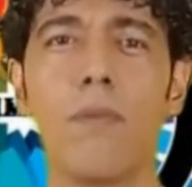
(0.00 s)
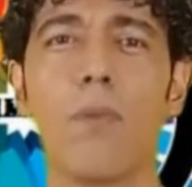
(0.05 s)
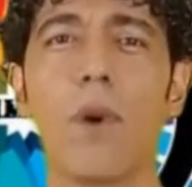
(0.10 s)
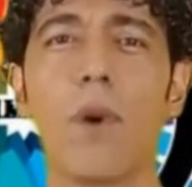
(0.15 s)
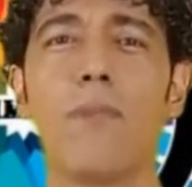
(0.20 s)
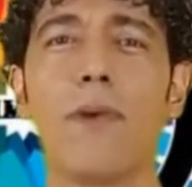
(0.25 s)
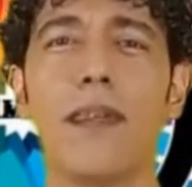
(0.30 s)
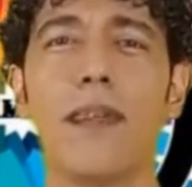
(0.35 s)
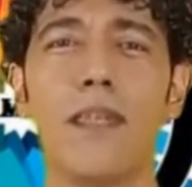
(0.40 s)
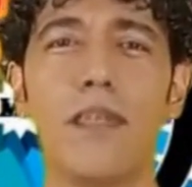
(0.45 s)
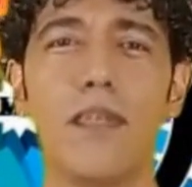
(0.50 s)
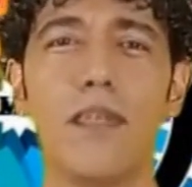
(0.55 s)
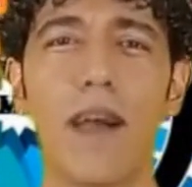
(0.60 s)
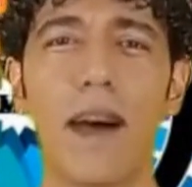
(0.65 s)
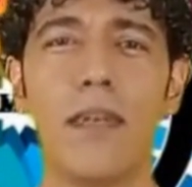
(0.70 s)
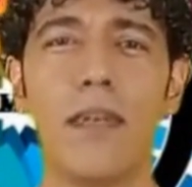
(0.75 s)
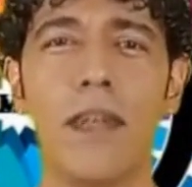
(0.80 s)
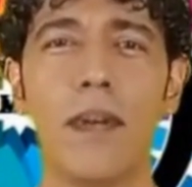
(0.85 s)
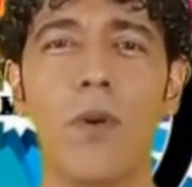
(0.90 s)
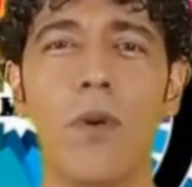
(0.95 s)
We'll be
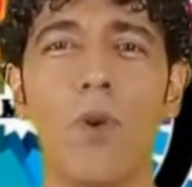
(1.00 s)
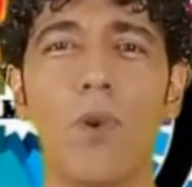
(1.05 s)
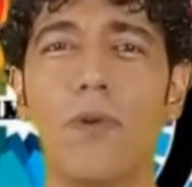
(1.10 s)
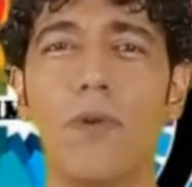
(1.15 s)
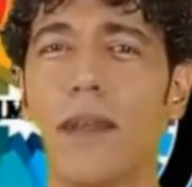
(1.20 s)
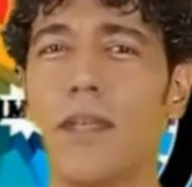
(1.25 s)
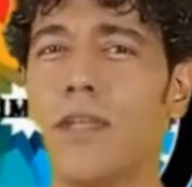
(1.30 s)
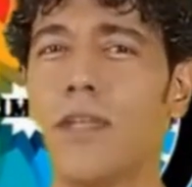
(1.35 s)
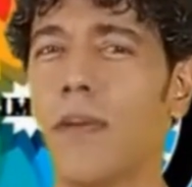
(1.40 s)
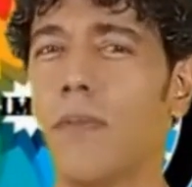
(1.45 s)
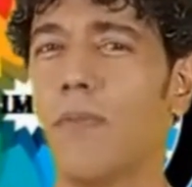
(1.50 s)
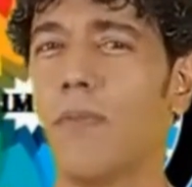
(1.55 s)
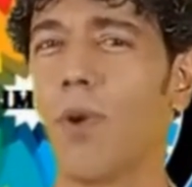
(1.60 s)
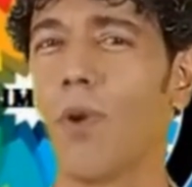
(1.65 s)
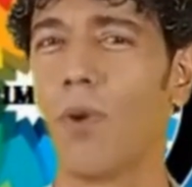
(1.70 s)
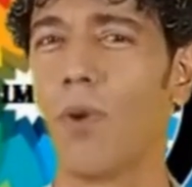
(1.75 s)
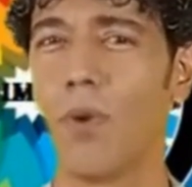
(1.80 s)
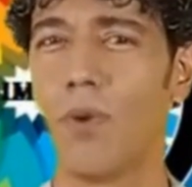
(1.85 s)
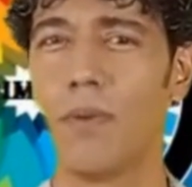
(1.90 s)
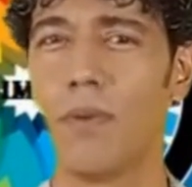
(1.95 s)
discussing all this and
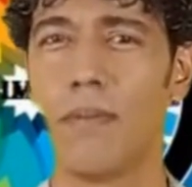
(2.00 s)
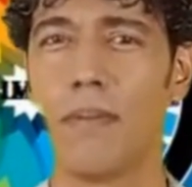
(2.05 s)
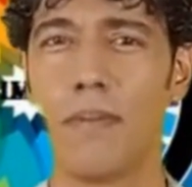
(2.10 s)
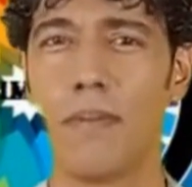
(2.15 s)
more.